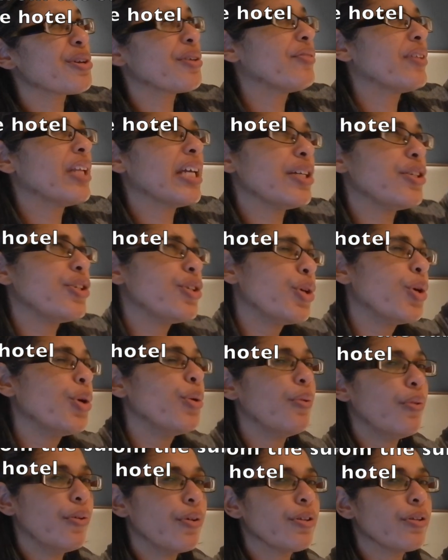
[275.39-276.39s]
over like
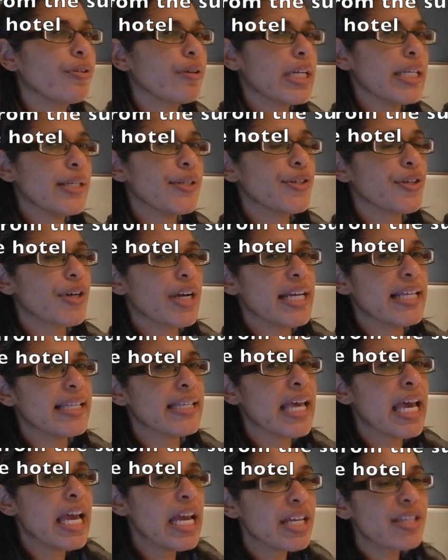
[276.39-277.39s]
2 or 3 streets,